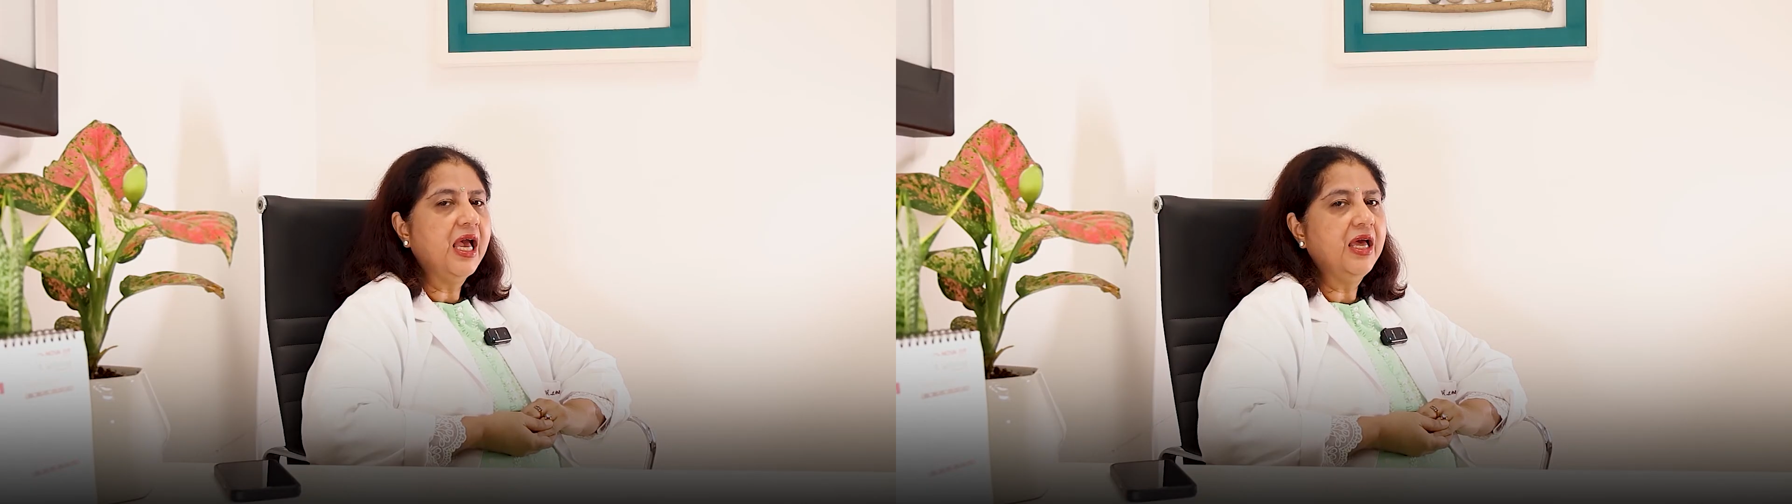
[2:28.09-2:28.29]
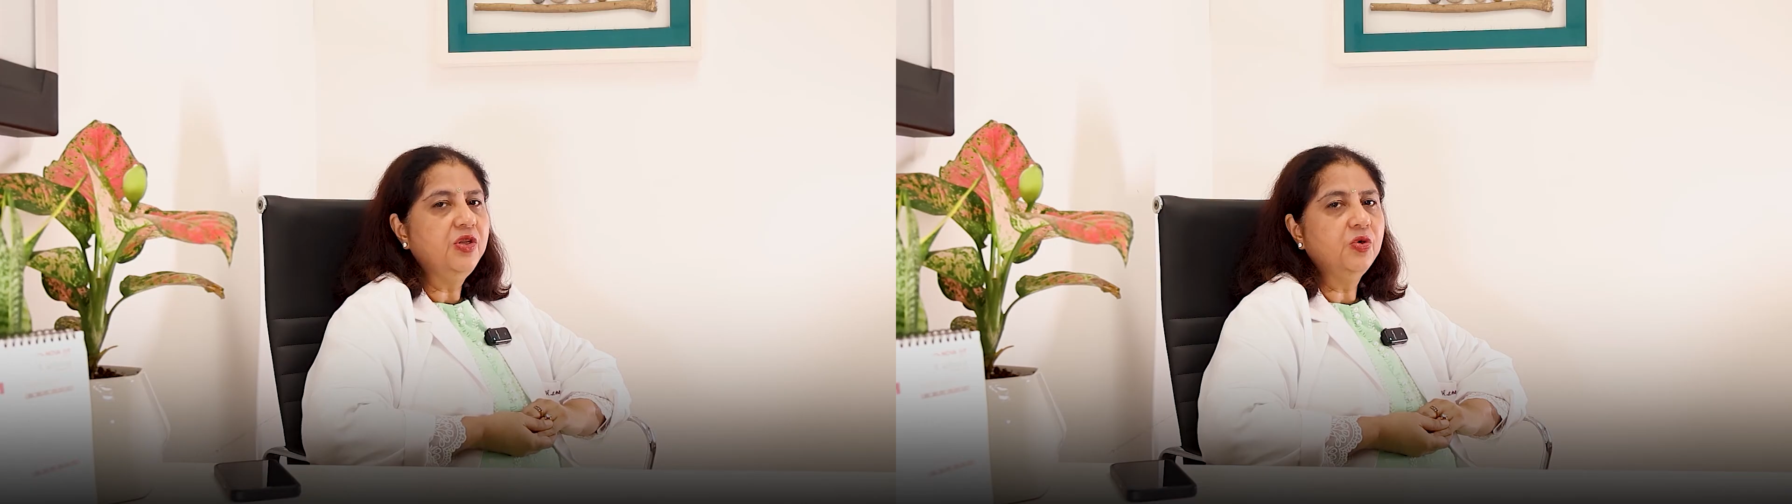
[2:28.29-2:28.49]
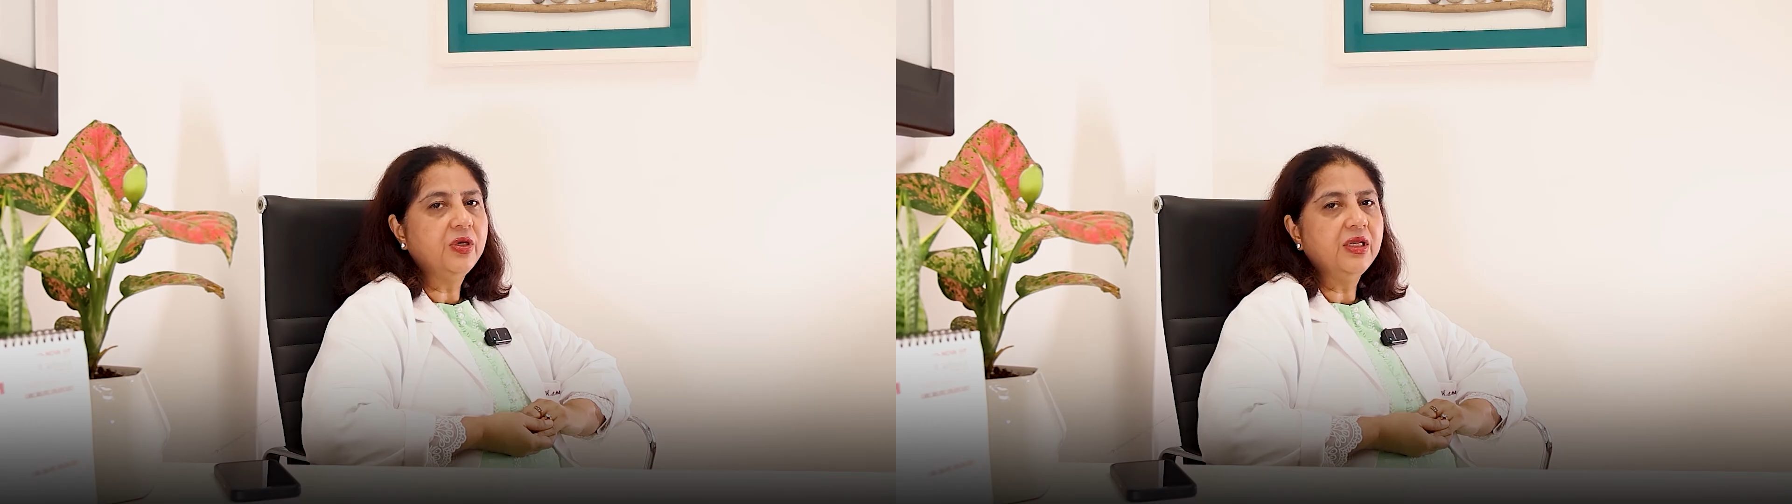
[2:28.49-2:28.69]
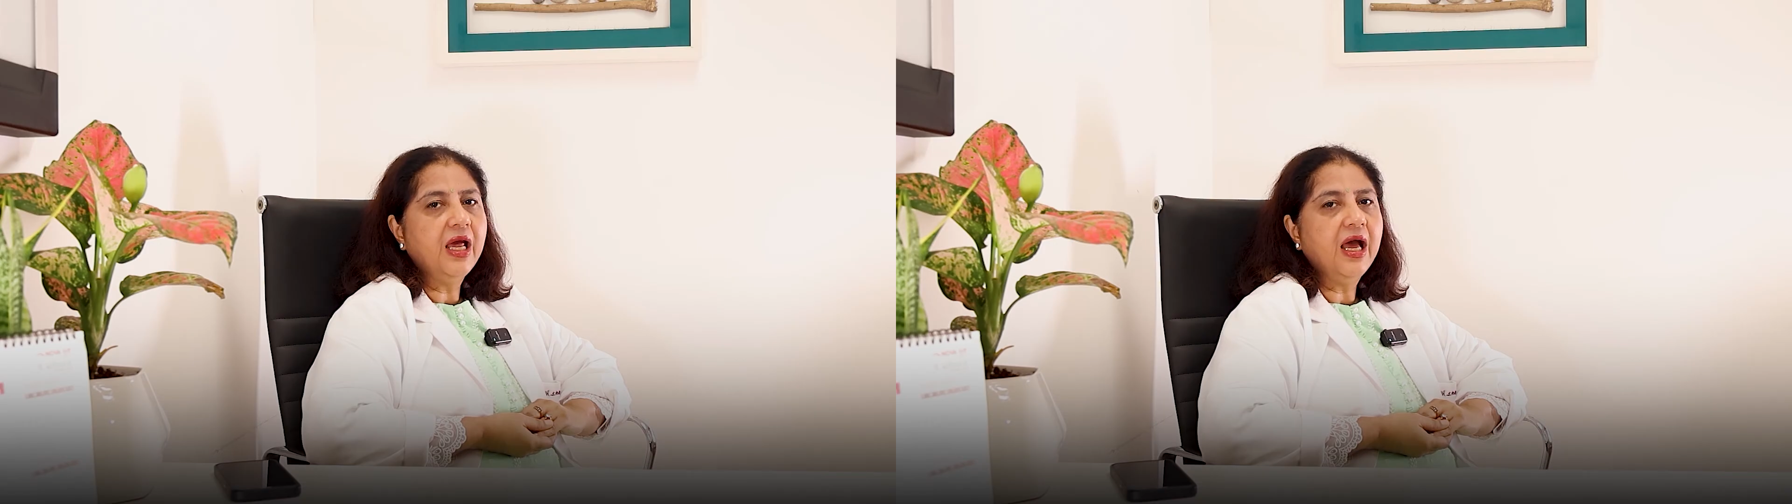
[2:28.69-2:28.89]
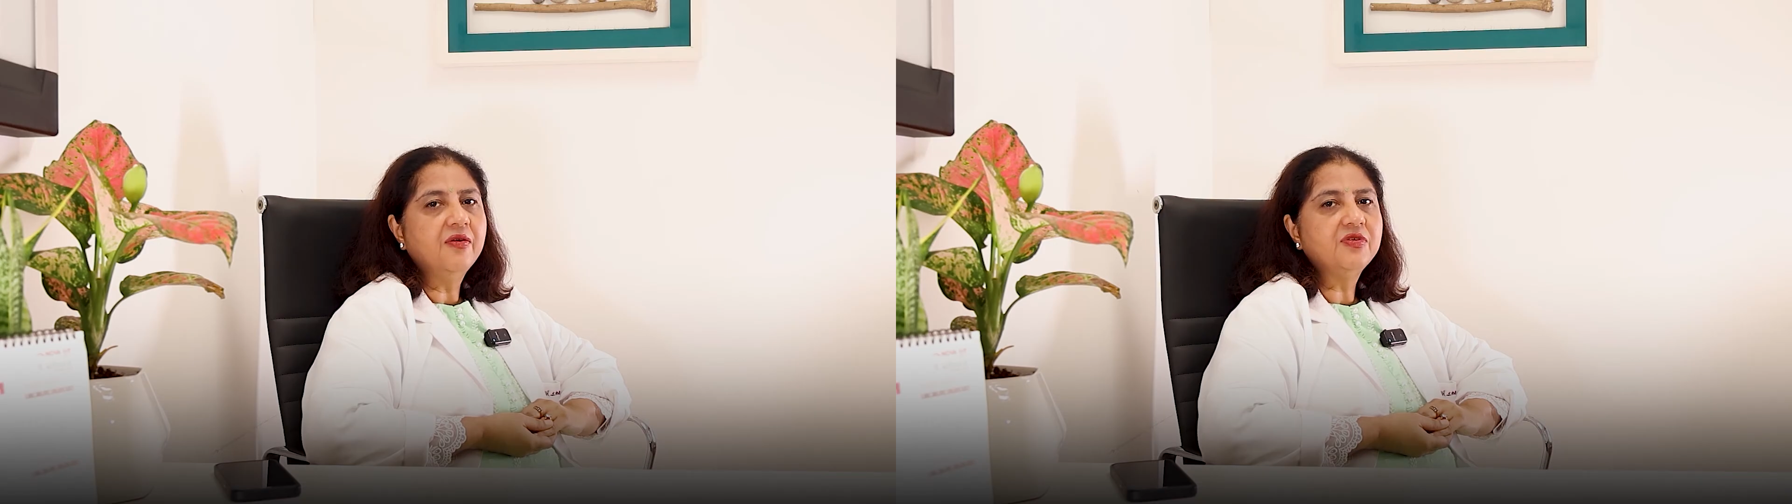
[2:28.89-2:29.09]
and you can
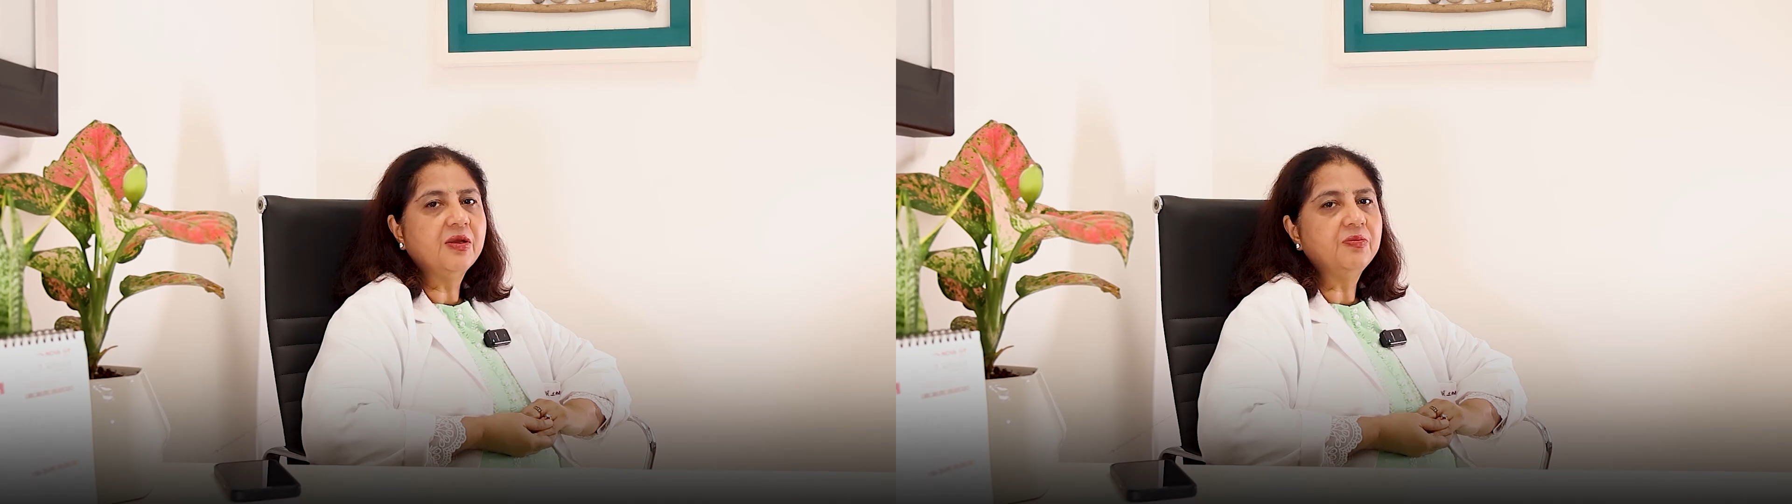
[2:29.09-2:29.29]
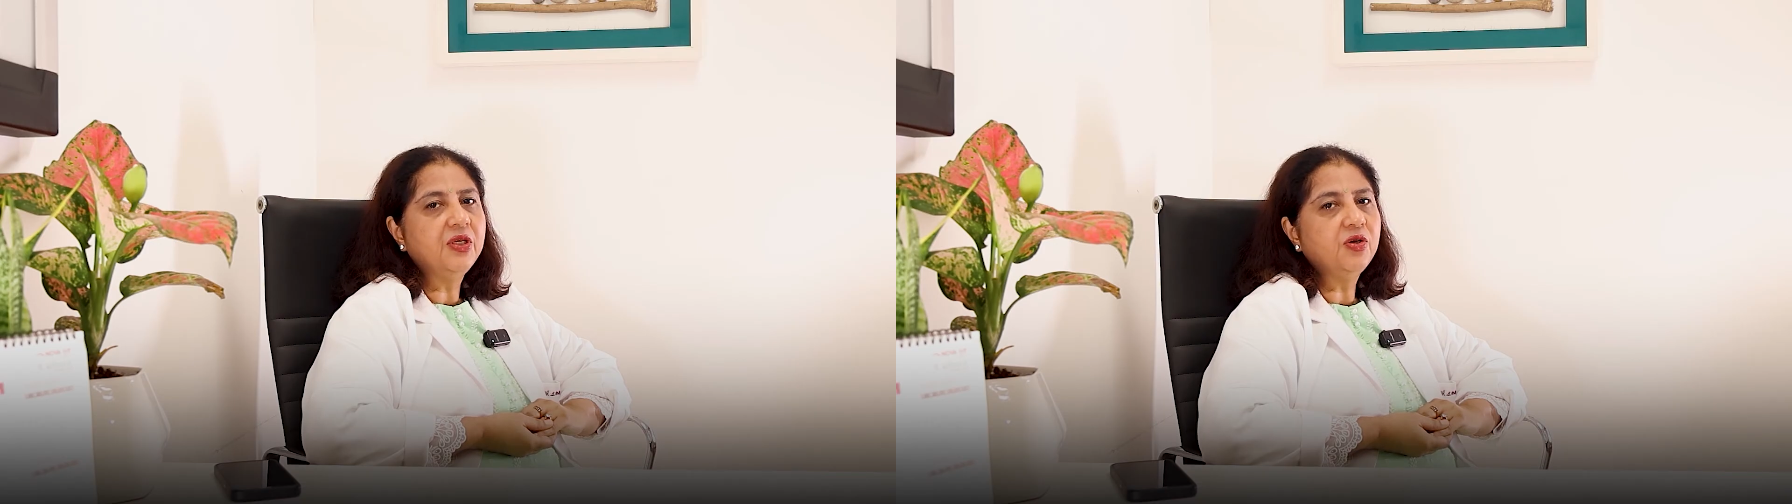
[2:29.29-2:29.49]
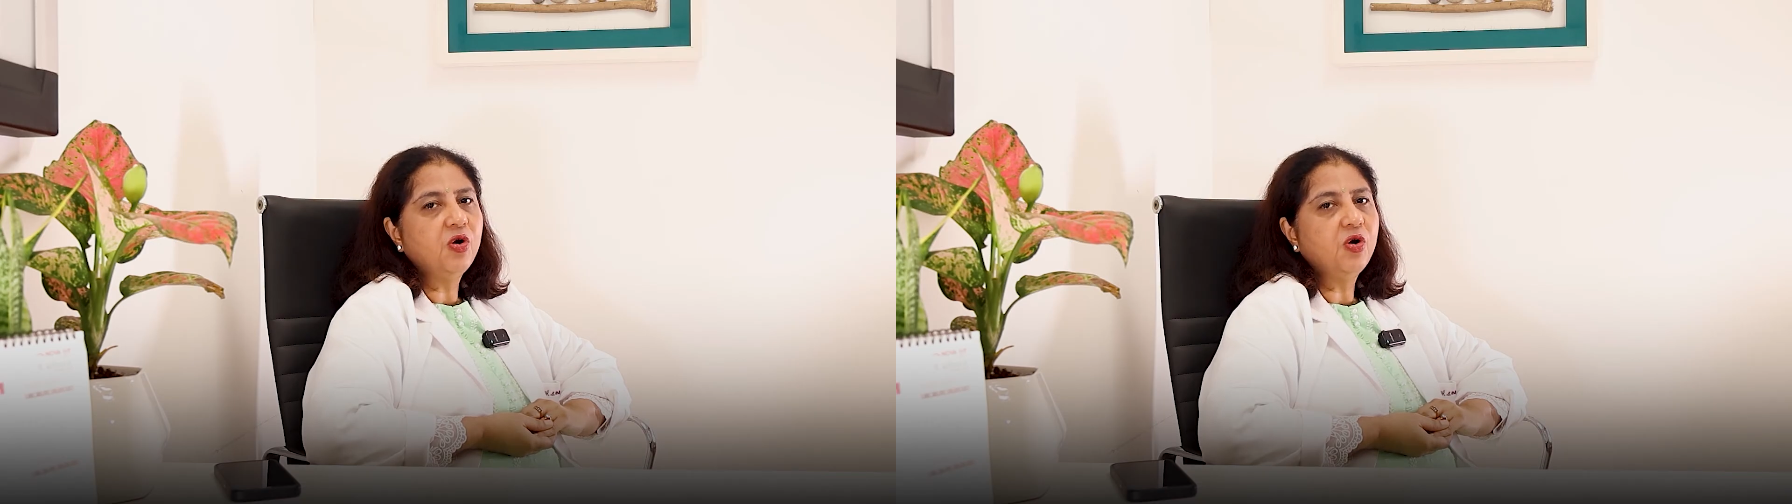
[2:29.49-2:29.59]
have something